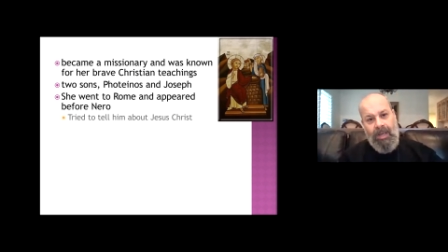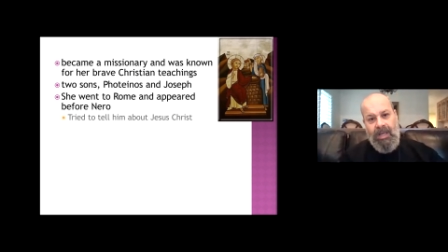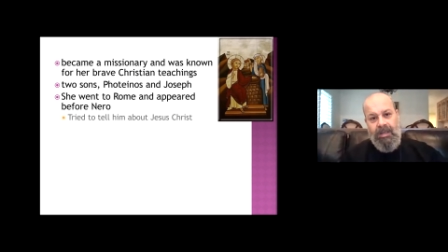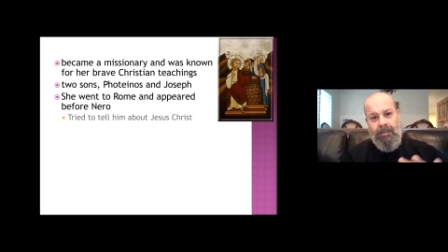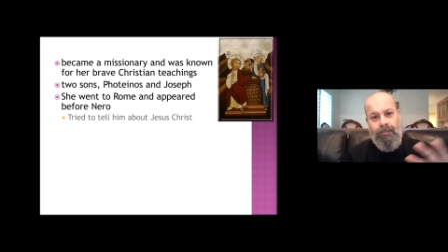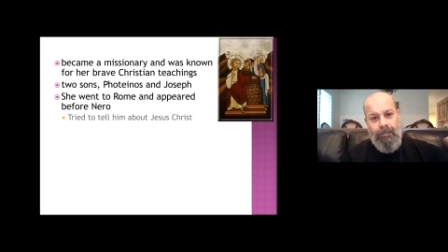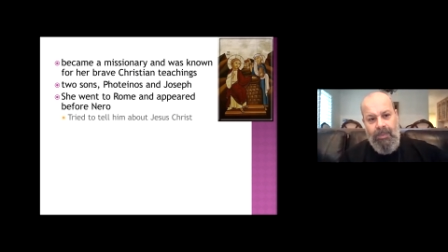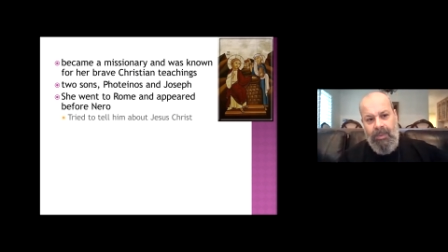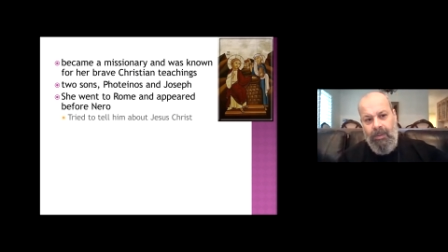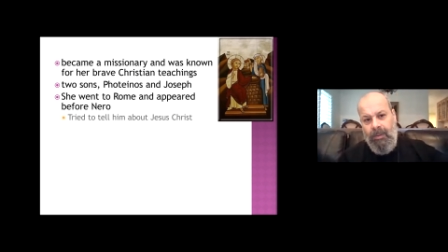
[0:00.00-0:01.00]
uh,
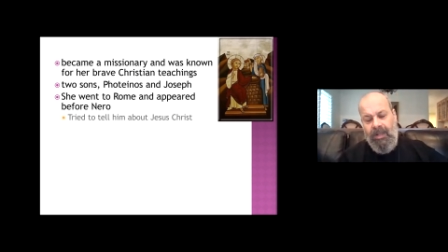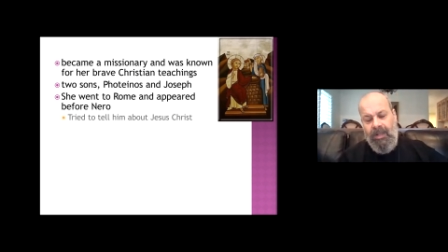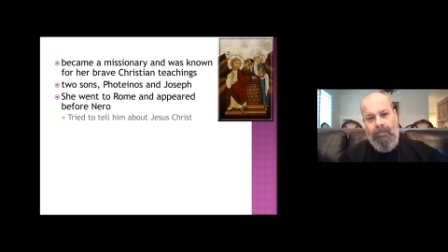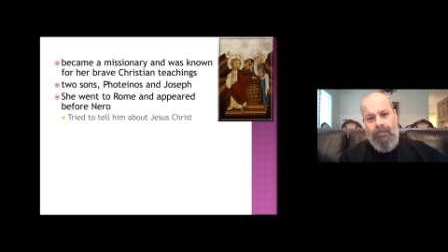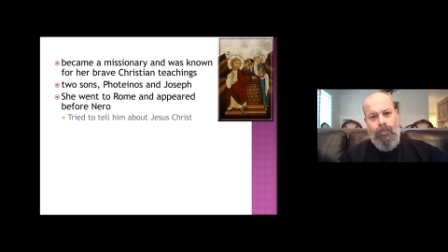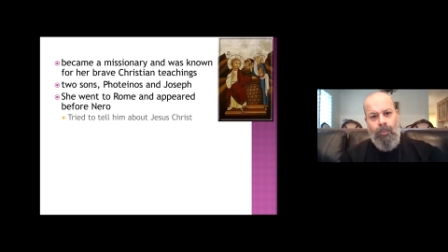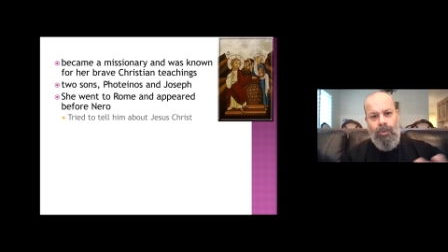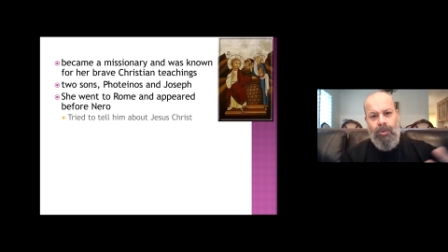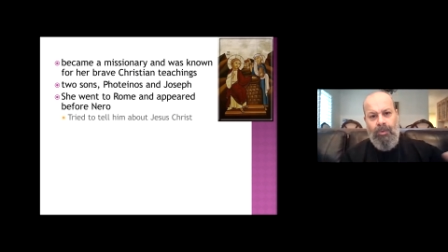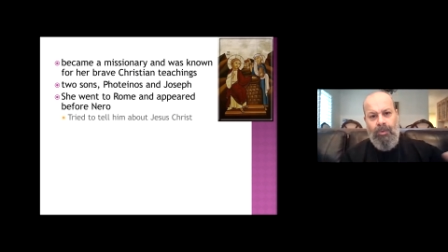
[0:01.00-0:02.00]
the
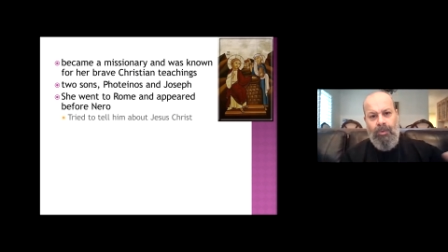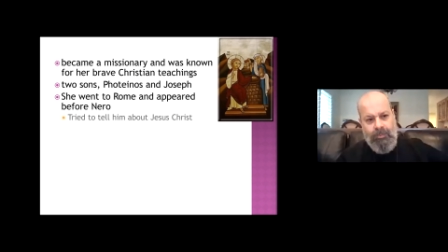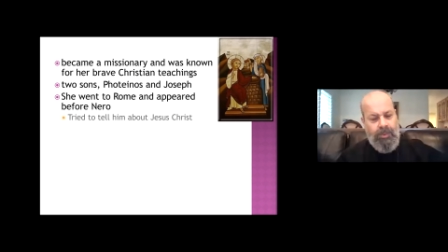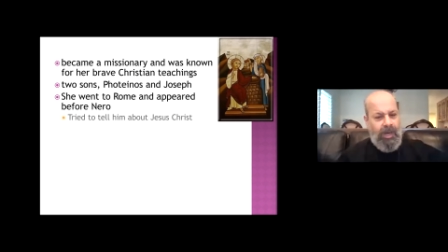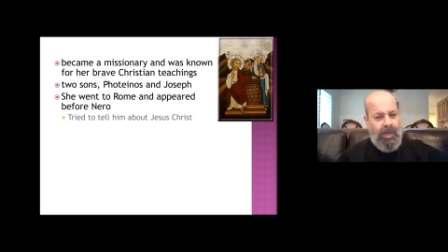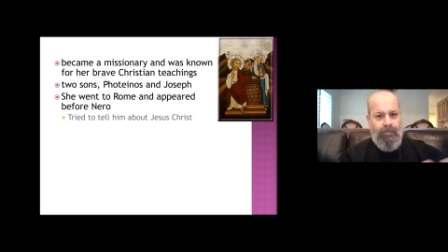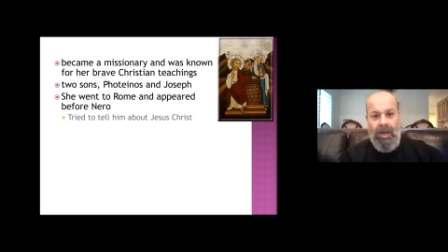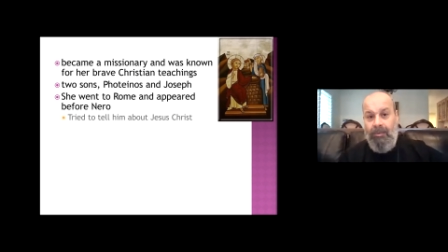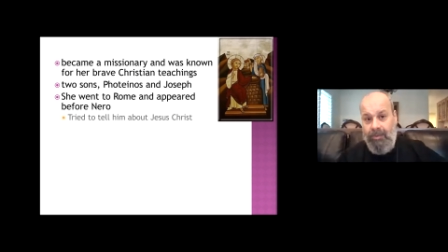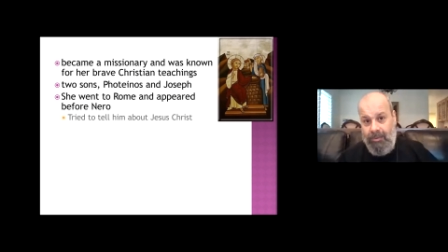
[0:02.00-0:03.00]
world
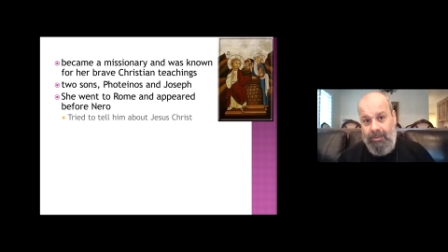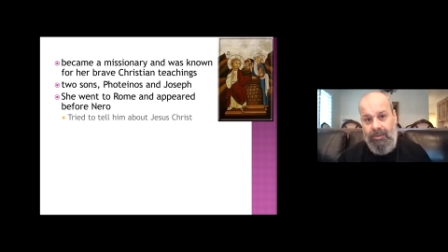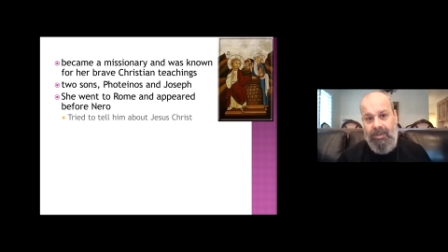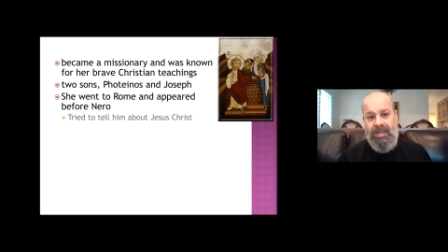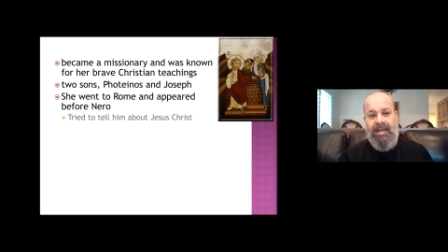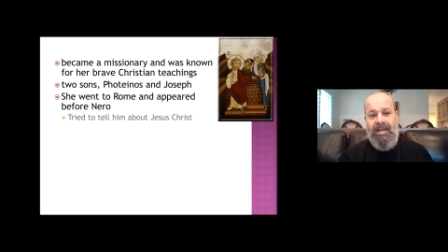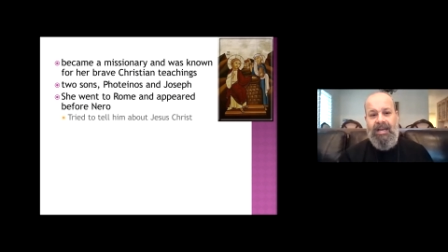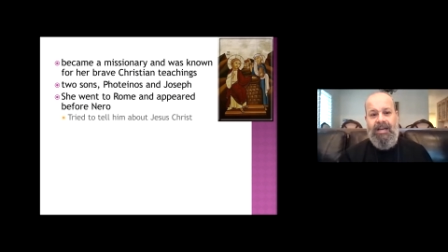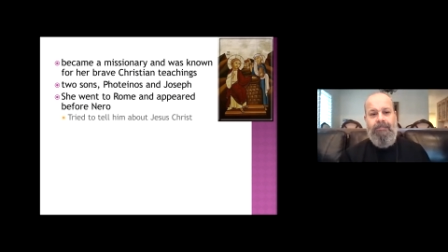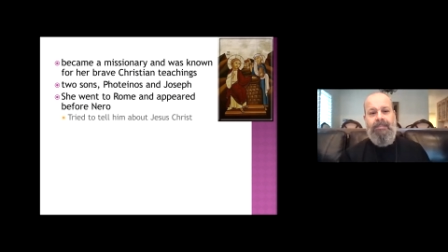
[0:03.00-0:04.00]
around her,
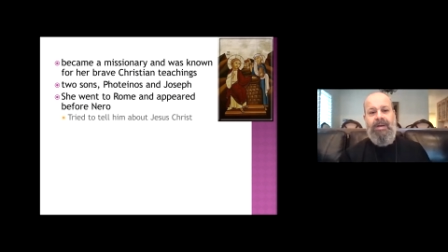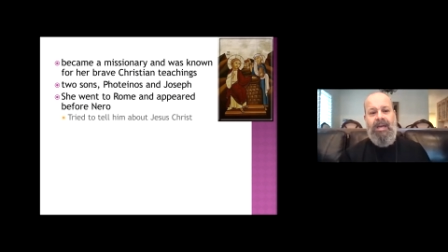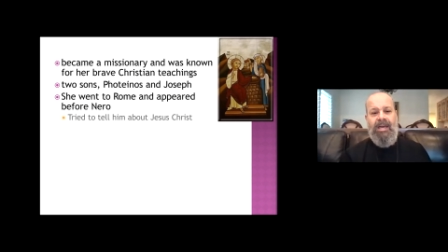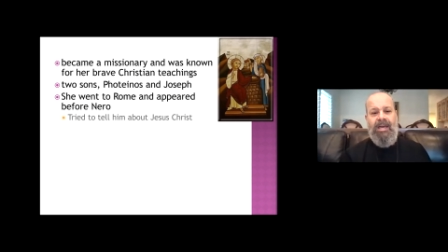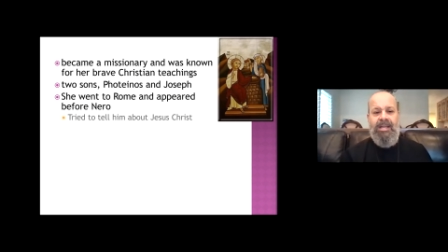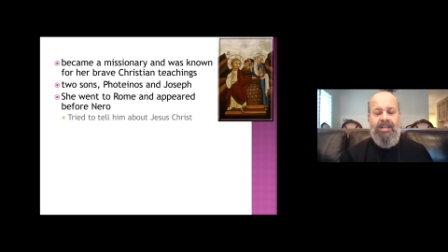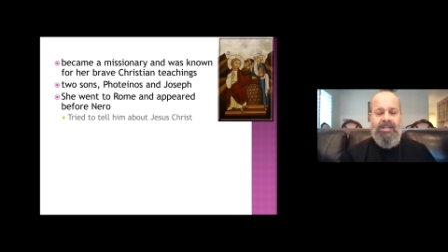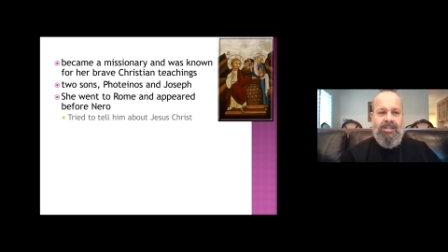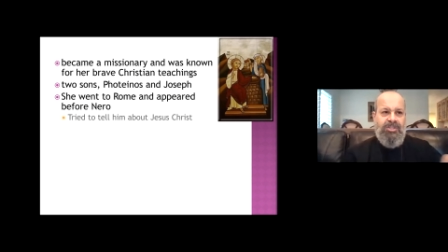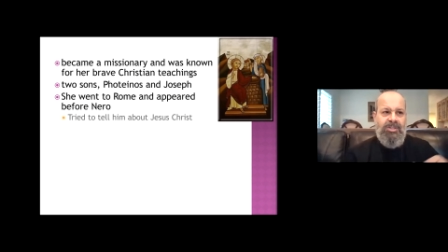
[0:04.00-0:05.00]
um, and
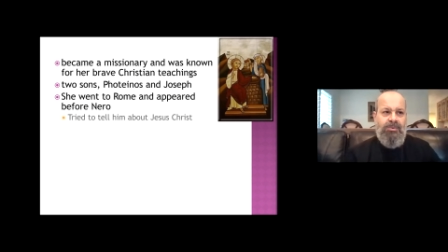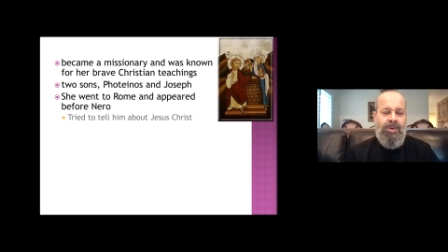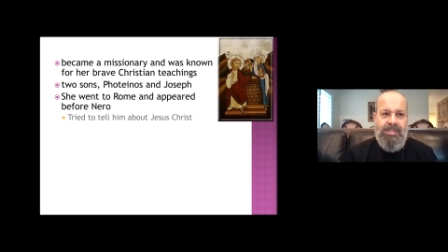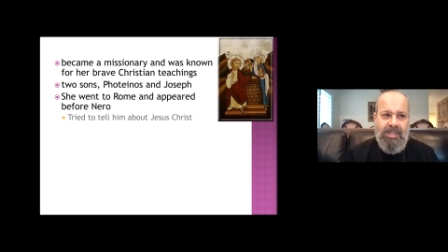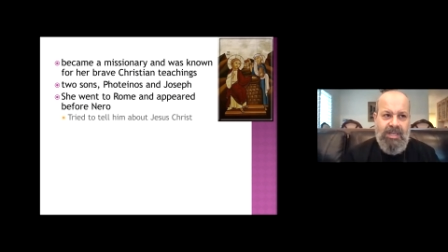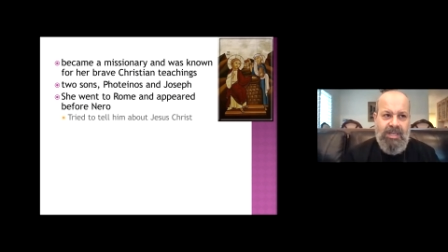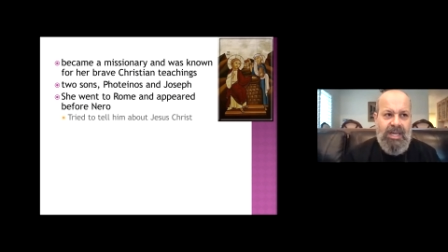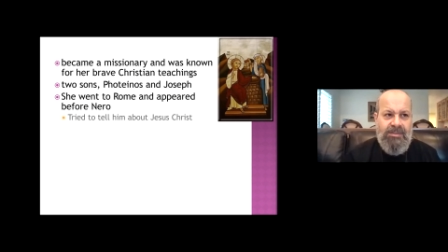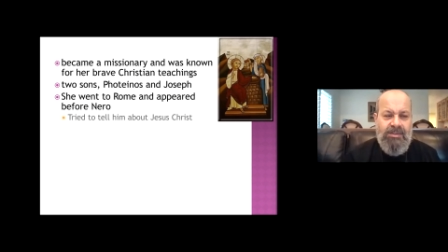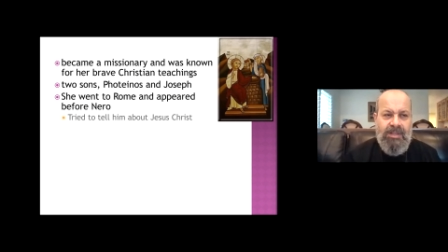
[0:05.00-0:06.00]
uh, she went uh,
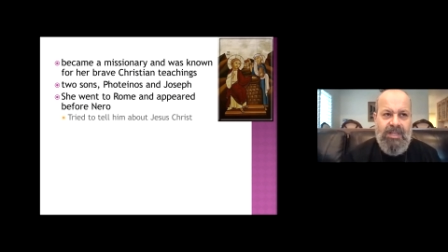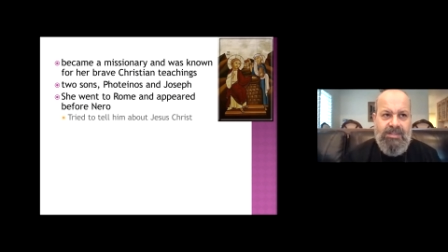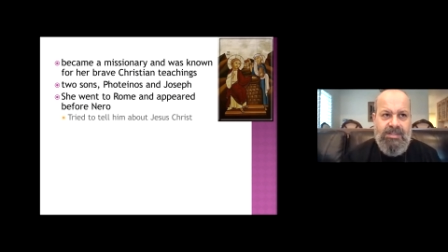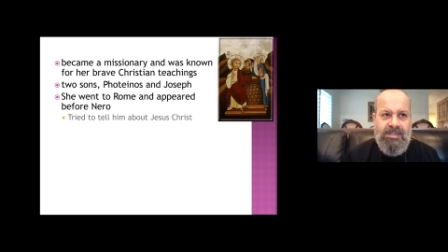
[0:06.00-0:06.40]
at, at,